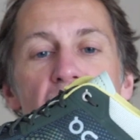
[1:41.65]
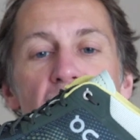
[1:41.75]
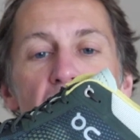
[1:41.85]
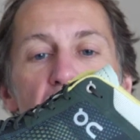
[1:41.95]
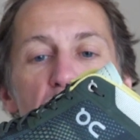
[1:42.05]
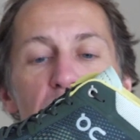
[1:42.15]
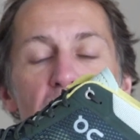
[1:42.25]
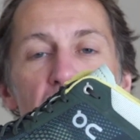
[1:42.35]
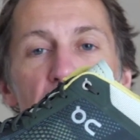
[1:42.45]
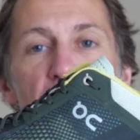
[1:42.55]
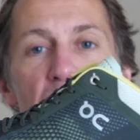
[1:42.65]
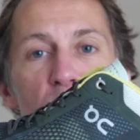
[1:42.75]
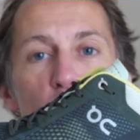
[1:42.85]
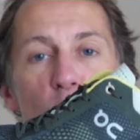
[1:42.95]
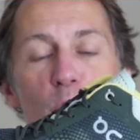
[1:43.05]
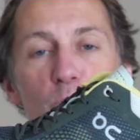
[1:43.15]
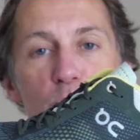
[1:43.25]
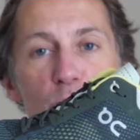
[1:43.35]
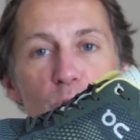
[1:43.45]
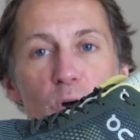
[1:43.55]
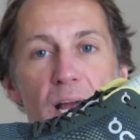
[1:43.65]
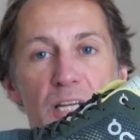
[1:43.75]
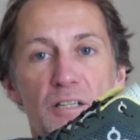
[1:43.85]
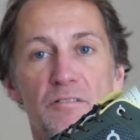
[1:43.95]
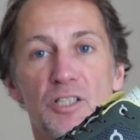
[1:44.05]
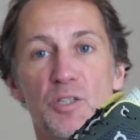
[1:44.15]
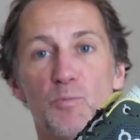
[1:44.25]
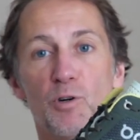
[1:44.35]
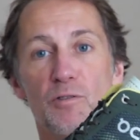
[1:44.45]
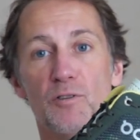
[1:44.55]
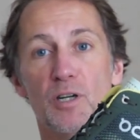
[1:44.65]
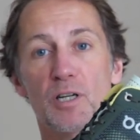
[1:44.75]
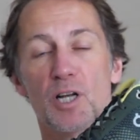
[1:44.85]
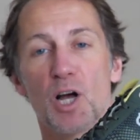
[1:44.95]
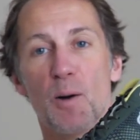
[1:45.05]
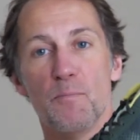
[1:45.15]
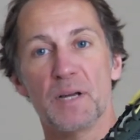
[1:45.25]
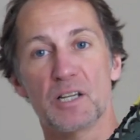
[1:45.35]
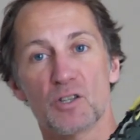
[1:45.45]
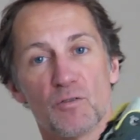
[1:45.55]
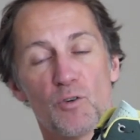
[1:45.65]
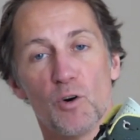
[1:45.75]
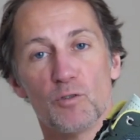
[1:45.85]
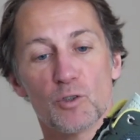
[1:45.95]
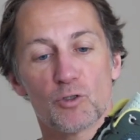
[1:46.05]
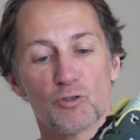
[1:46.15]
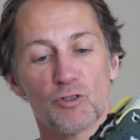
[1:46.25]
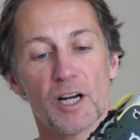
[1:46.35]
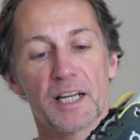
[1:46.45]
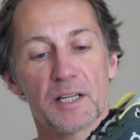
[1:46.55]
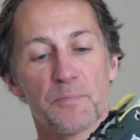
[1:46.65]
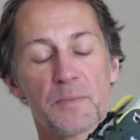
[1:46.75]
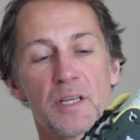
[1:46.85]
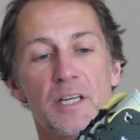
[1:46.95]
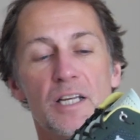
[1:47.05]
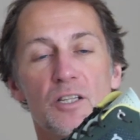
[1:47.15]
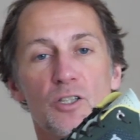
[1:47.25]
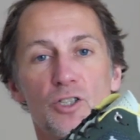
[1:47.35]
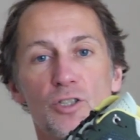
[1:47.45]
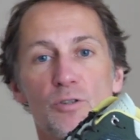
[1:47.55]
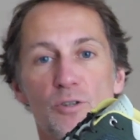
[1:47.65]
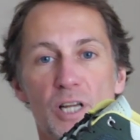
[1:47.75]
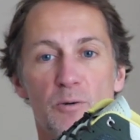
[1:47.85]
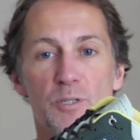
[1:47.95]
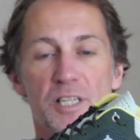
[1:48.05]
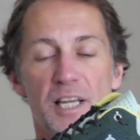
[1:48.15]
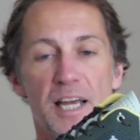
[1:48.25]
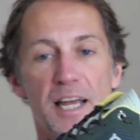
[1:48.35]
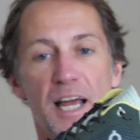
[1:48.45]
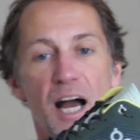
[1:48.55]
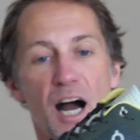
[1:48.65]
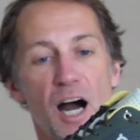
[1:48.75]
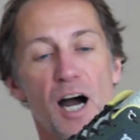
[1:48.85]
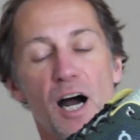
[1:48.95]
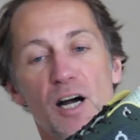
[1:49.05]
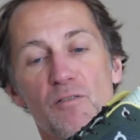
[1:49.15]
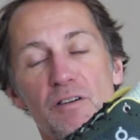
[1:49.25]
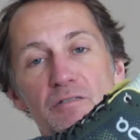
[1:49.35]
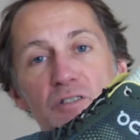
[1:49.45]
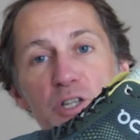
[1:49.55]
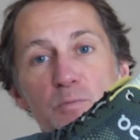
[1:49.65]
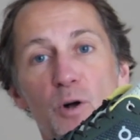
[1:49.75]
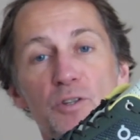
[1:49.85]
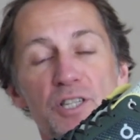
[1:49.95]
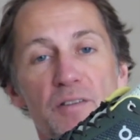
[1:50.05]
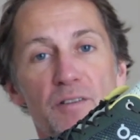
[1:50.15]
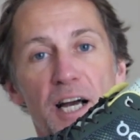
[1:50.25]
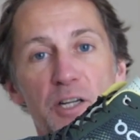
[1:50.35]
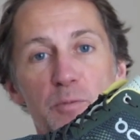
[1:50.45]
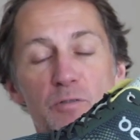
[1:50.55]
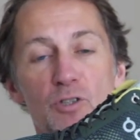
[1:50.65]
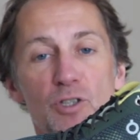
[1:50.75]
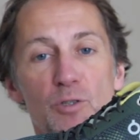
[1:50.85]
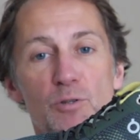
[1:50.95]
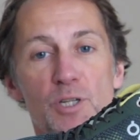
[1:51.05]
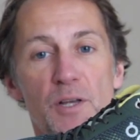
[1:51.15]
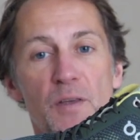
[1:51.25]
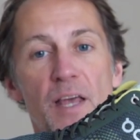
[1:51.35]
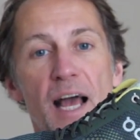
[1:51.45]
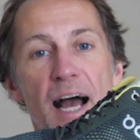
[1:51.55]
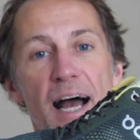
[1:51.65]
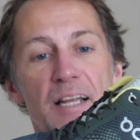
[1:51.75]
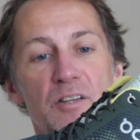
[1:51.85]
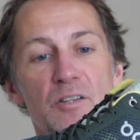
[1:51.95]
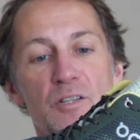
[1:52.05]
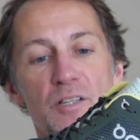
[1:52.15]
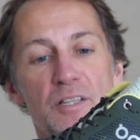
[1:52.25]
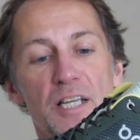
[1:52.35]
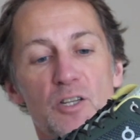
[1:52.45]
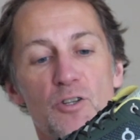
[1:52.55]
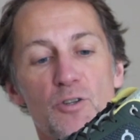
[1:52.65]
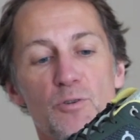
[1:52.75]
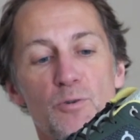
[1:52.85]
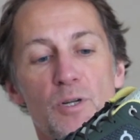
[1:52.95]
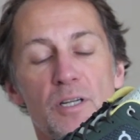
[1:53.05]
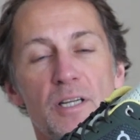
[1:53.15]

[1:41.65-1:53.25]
and that also encourages more of a mid to forefoot strike. The shoes, I would say, are a very responsive lineup of shoes, and they do,